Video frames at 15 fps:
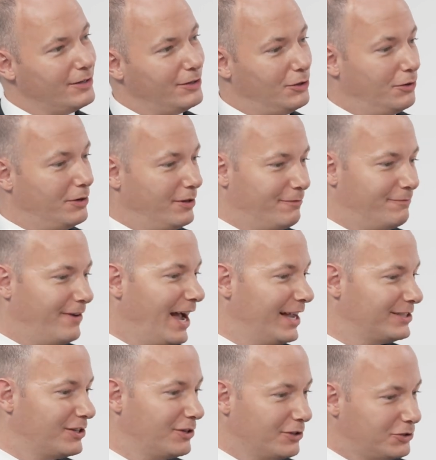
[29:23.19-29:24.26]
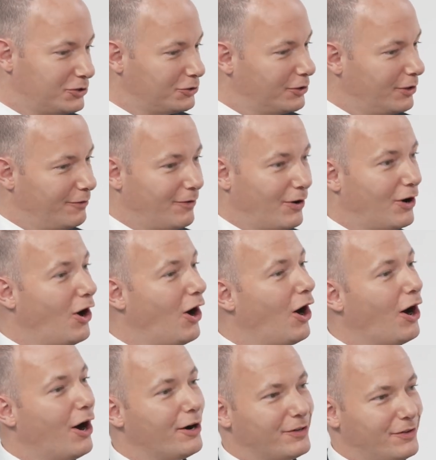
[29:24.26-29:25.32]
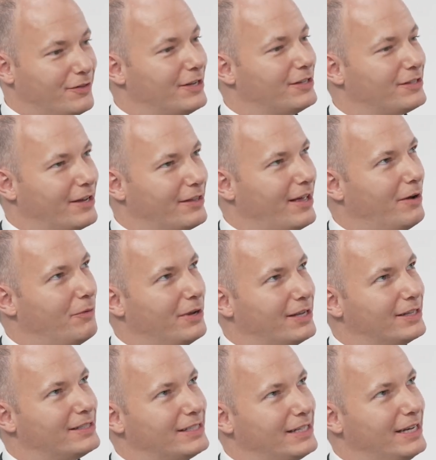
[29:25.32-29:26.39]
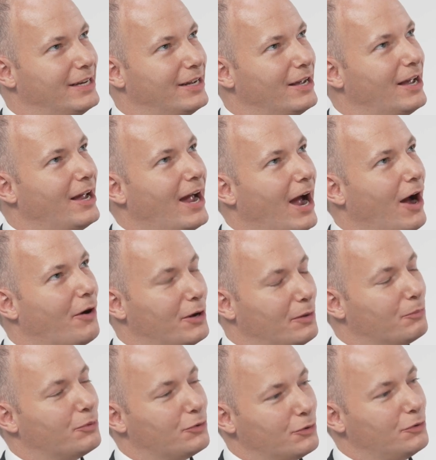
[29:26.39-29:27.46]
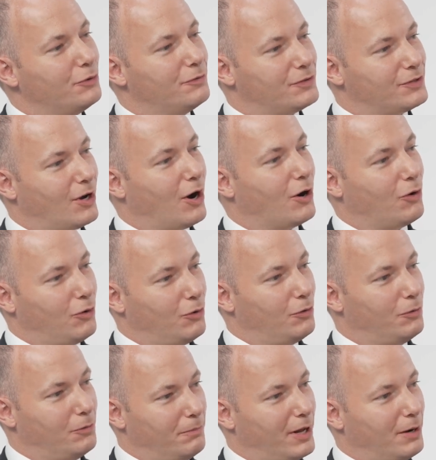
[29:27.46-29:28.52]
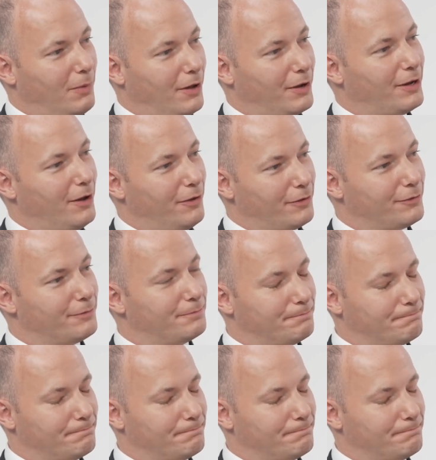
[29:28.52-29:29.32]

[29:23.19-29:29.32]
you know, in the vasculature, yes, of our heart, right, and things like that, we can see how it improves our whole metabolic health. Yeah.